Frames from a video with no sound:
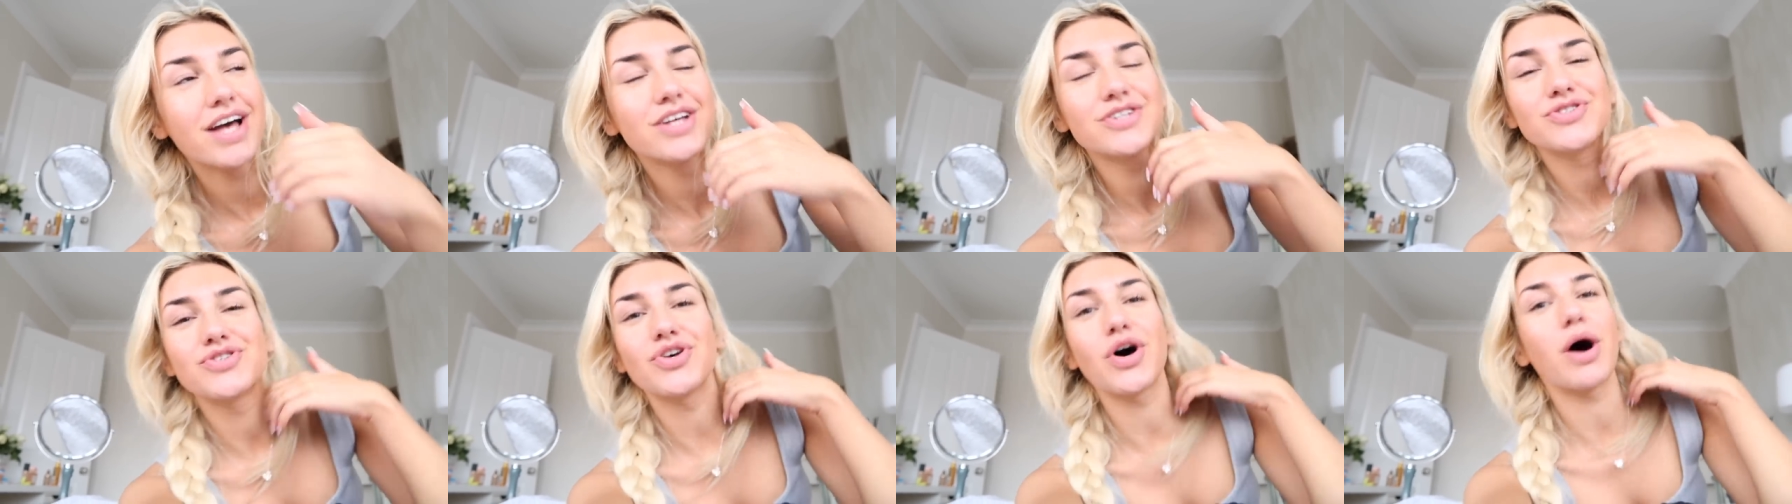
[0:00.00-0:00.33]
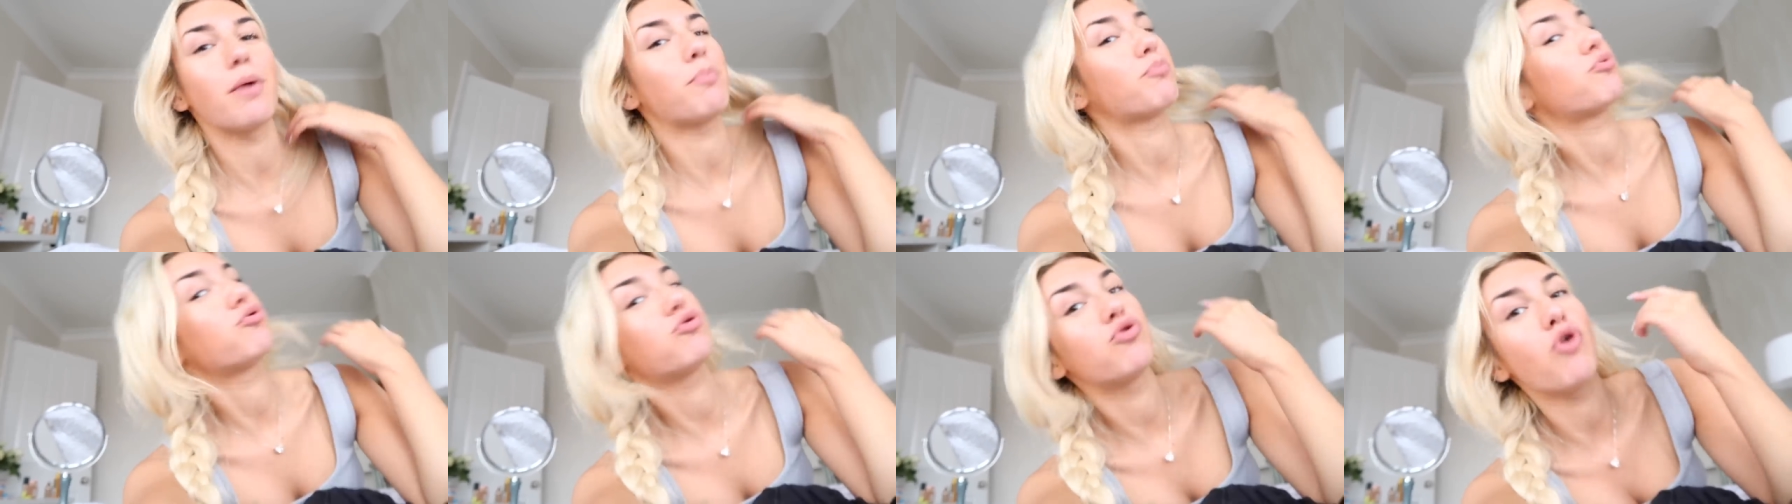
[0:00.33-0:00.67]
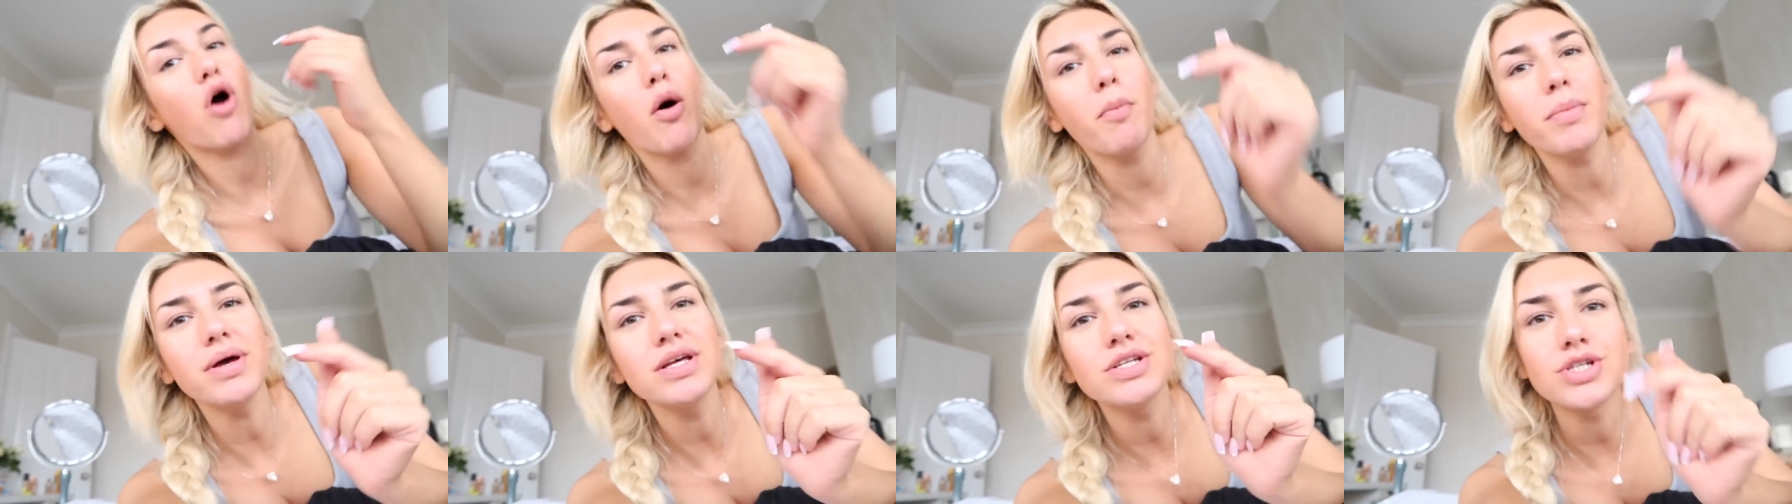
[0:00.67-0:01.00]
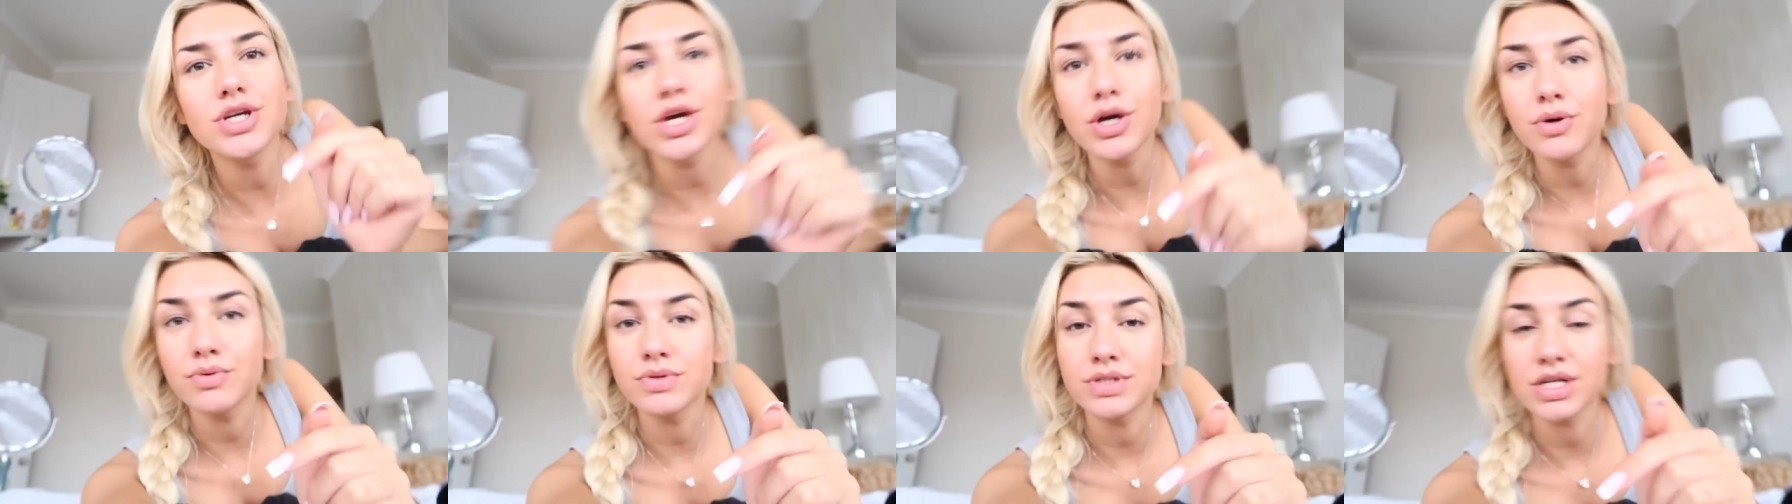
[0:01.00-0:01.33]
So I promise
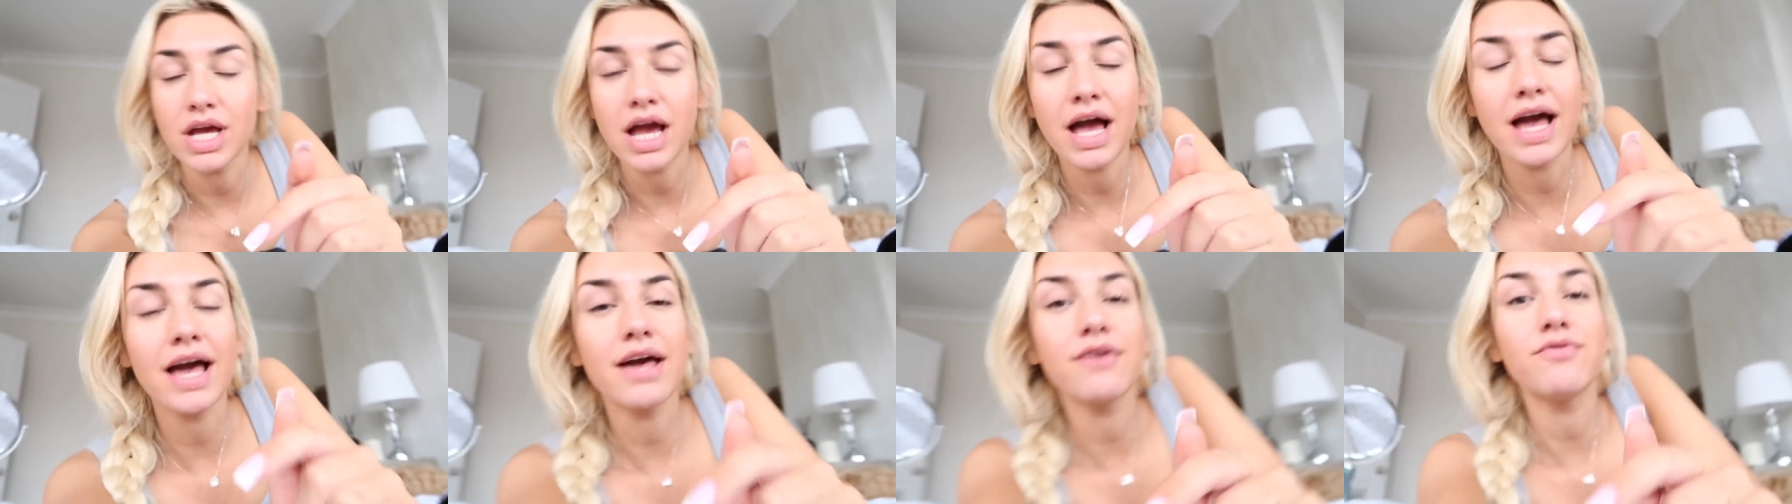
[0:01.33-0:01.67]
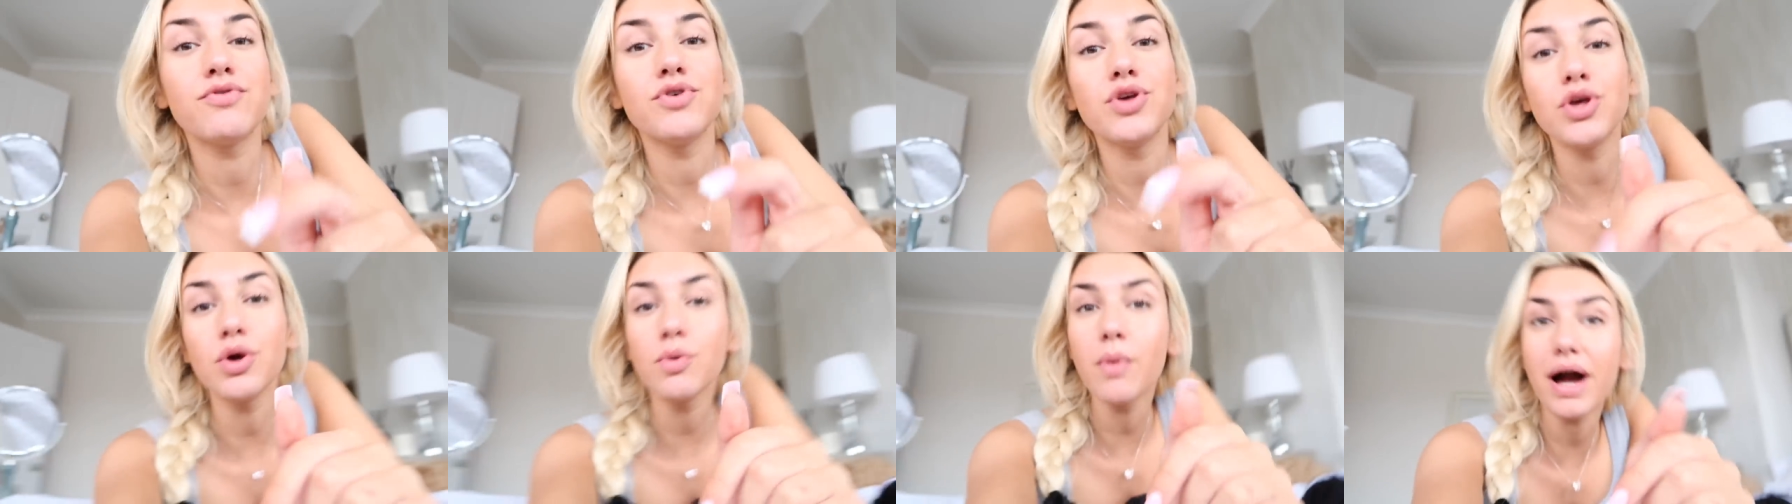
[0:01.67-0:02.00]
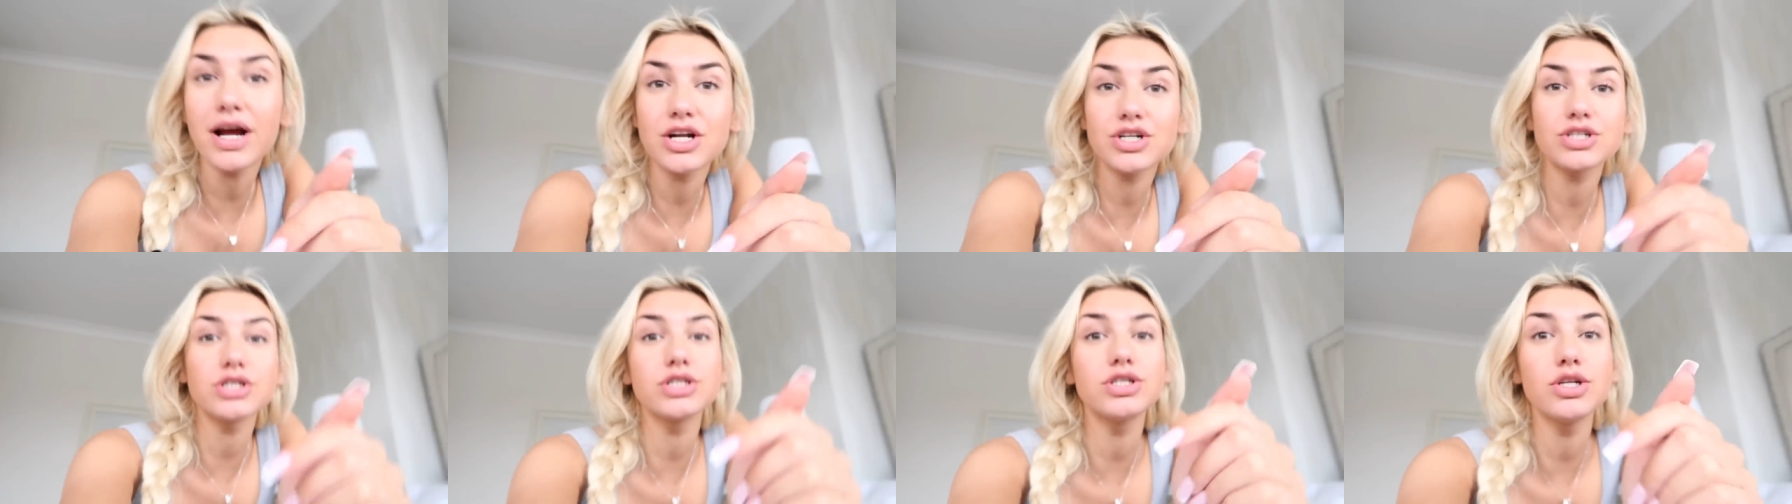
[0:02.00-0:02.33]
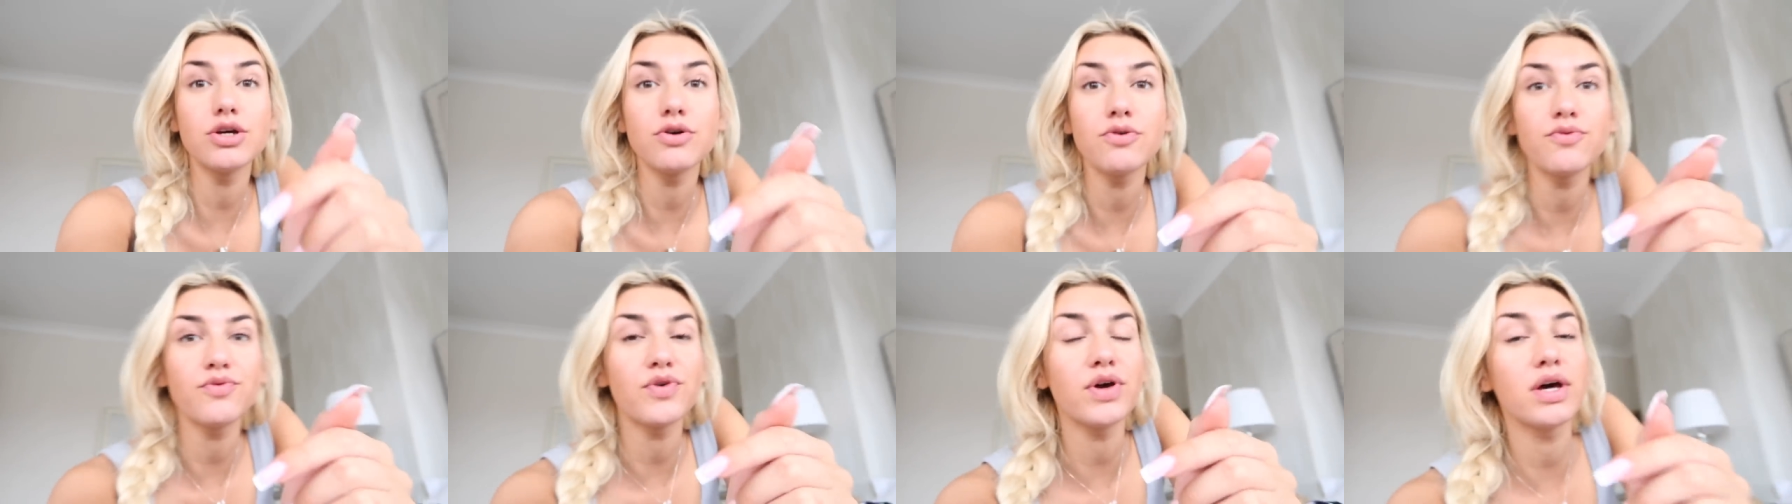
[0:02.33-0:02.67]
you, yeah, if you actually
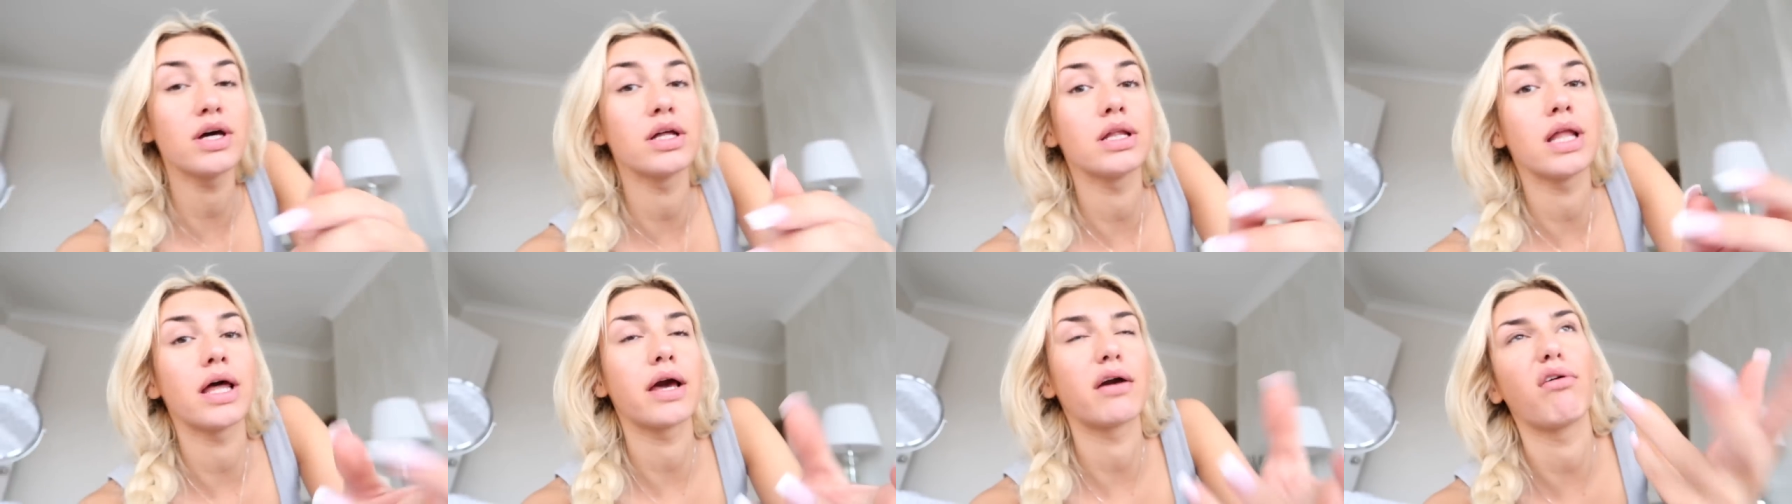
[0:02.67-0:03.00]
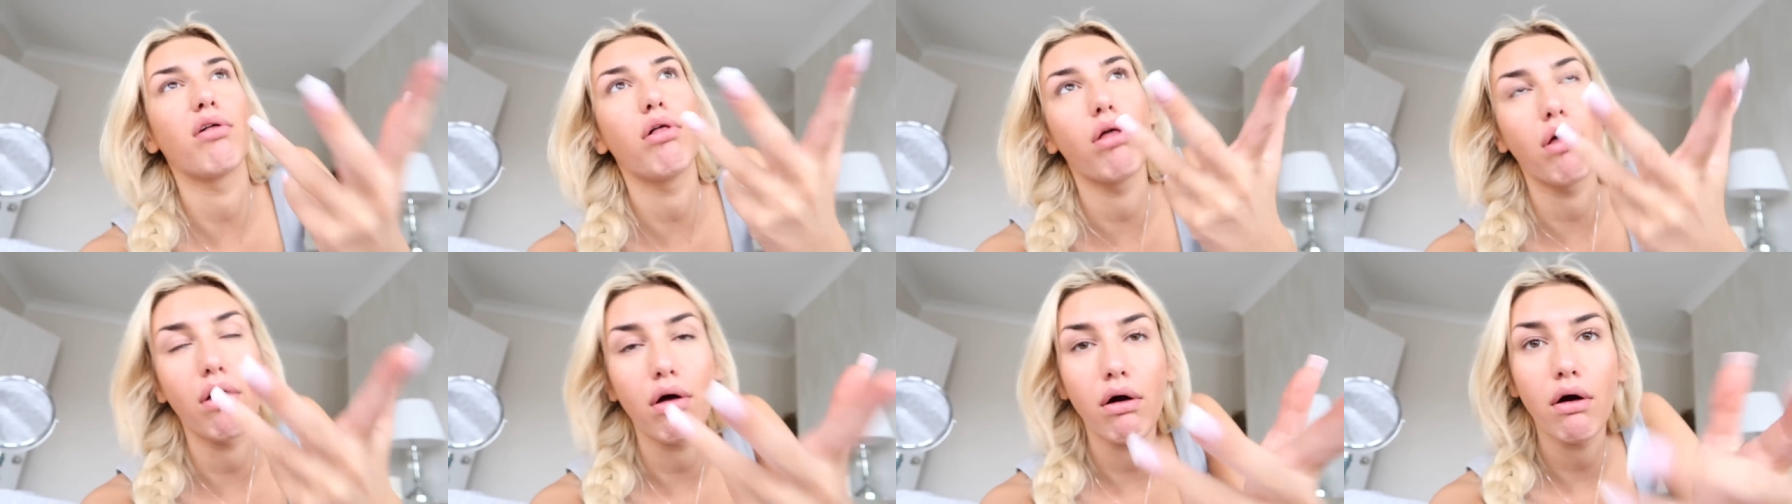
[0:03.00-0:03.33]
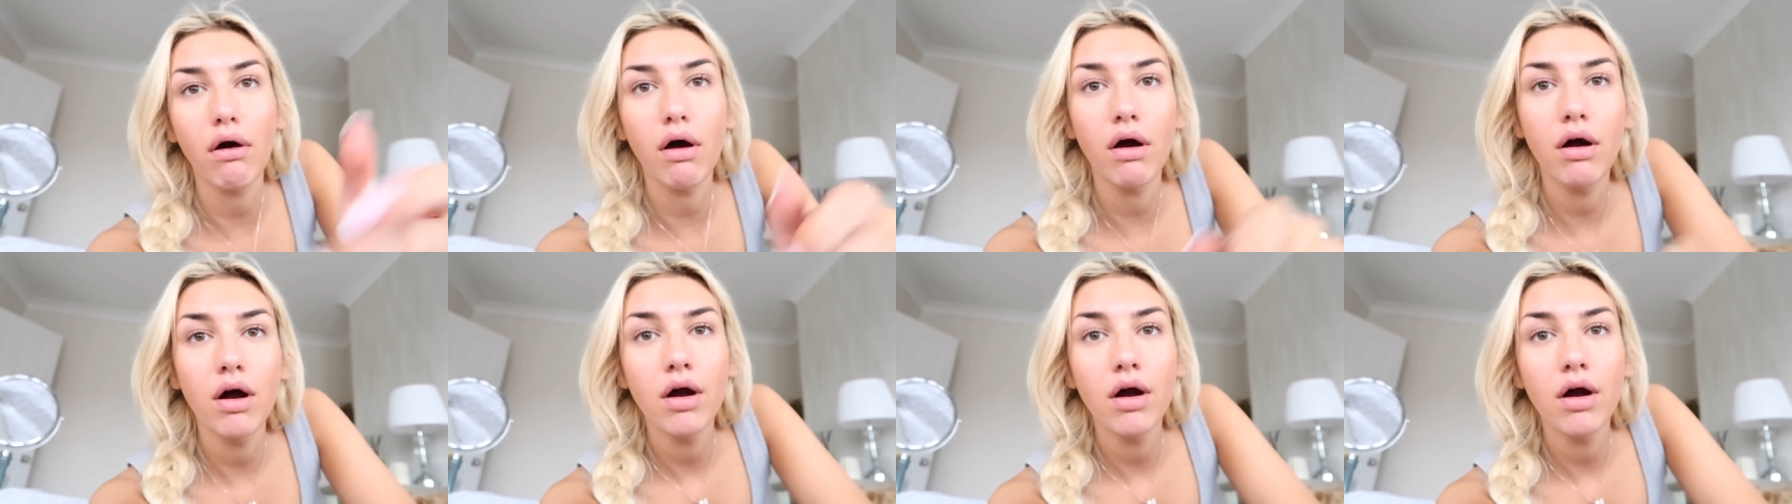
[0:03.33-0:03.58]
do feel like, ugh,